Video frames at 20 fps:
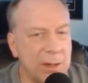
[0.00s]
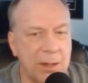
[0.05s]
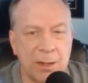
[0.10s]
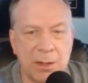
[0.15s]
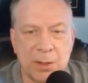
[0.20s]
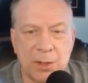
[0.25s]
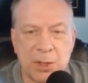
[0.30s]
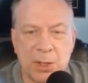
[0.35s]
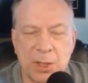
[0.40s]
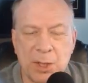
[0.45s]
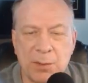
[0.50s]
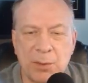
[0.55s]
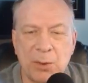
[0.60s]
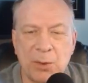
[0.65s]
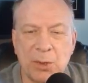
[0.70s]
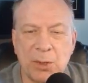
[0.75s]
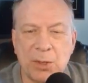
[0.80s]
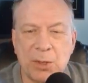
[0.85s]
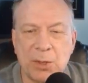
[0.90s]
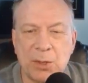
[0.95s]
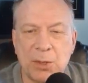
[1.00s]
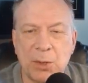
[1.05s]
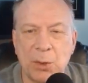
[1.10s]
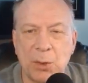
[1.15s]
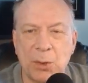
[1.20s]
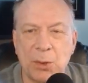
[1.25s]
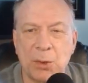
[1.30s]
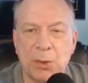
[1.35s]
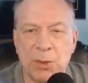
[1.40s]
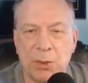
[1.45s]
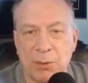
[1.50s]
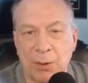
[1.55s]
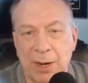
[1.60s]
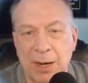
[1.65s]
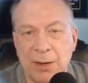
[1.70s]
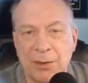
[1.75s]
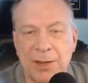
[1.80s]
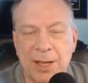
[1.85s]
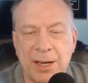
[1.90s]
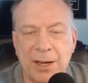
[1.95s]
Similar totals
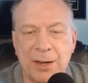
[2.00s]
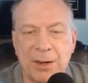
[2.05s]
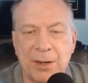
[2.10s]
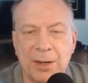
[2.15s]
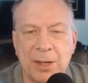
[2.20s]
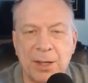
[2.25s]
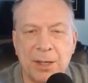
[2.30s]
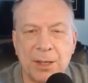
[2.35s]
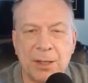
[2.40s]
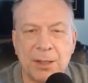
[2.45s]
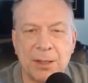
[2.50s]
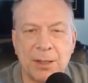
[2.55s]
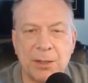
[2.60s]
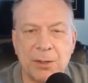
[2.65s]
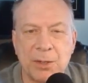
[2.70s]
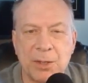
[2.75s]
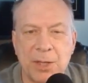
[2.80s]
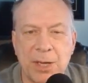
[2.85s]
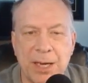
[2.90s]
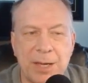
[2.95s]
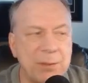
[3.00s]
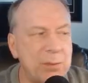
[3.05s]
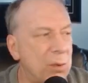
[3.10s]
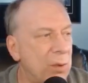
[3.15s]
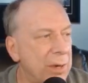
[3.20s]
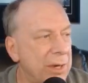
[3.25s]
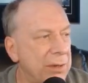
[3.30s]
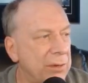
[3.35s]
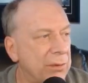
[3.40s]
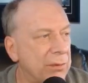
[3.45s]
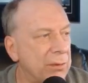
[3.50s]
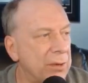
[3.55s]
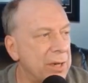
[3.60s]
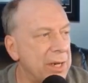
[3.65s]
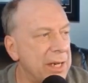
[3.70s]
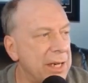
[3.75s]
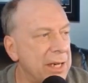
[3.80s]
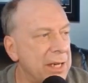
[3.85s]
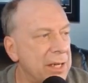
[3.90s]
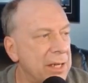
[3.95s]
around that area. There's an
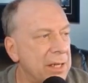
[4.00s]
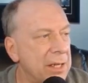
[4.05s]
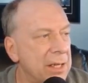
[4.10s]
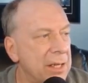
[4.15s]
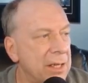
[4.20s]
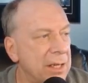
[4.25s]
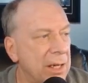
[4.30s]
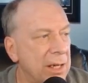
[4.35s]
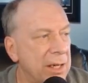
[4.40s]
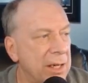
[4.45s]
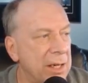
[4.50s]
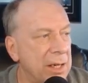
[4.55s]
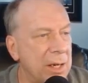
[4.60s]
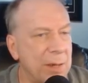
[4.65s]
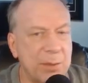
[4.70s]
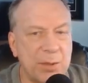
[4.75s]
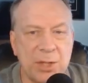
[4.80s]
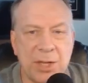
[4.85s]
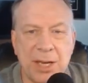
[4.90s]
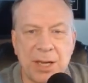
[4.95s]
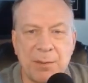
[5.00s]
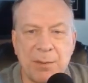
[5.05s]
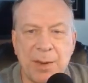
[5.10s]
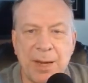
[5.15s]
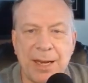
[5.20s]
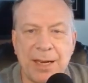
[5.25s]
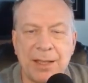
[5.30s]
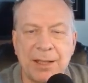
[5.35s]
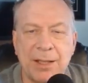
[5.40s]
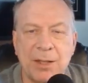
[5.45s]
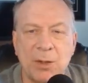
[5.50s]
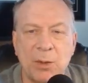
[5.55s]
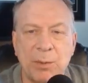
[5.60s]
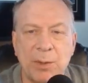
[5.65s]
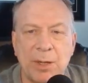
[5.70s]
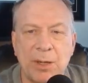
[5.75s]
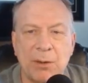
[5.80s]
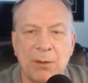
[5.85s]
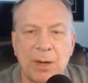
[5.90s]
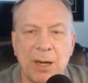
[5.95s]
8.3 in upstate Maine a little
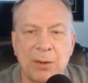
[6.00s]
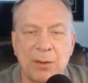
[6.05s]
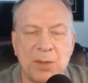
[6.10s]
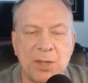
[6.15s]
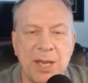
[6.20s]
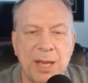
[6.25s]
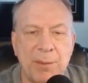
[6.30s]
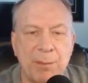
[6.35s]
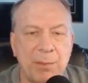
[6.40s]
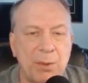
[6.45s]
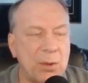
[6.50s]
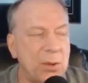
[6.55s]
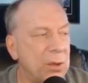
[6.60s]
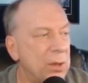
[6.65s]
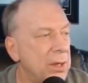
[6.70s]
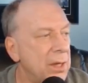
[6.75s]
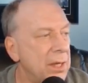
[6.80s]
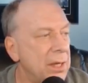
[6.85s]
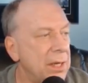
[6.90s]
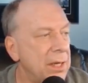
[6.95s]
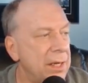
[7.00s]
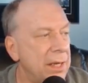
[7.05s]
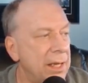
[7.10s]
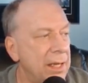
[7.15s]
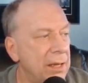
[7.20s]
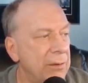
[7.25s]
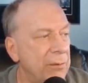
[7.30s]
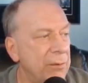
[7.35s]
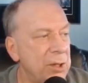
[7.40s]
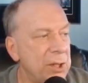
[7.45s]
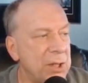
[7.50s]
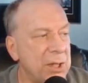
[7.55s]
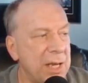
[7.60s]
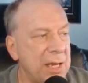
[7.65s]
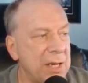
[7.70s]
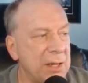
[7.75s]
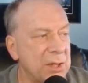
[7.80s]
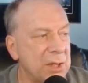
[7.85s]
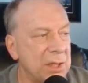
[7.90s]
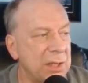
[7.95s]
bit around Temple. And if we just
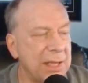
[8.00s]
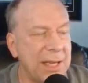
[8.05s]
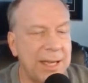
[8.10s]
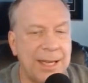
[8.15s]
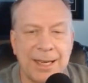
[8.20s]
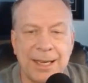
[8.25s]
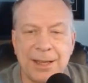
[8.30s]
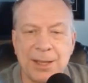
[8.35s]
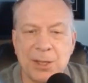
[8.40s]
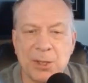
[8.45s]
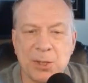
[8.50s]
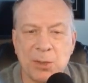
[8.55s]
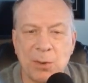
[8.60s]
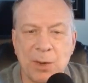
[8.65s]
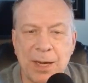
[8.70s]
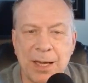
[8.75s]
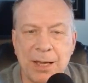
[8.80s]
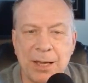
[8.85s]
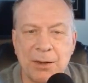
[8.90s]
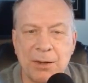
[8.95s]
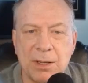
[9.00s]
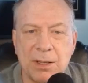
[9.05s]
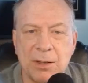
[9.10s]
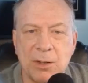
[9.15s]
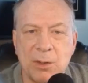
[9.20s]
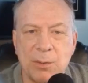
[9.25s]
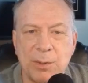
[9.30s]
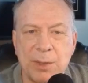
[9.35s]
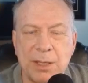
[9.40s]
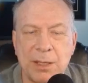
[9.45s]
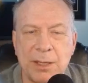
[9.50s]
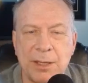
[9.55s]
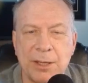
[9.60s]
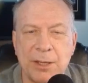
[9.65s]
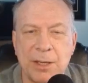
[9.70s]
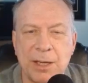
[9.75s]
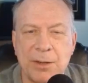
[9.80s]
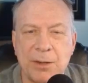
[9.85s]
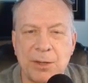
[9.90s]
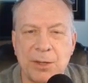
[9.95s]
kind of slide this around a little bit, here
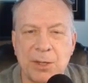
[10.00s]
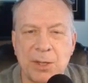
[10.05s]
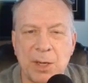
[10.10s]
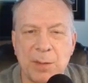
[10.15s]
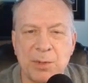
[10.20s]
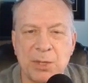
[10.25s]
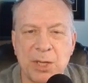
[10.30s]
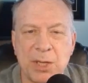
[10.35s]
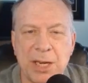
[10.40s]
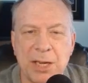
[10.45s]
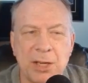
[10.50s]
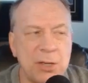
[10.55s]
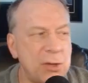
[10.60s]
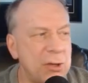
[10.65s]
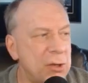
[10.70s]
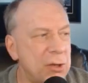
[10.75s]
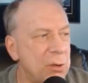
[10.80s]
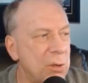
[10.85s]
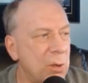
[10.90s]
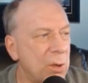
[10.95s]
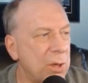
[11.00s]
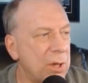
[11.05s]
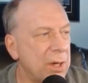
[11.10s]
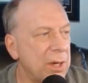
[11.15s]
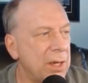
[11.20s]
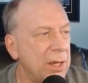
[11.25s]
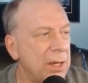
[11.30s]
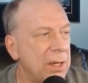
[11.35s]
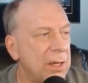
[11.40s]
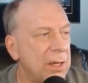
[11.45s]
in upstate New York,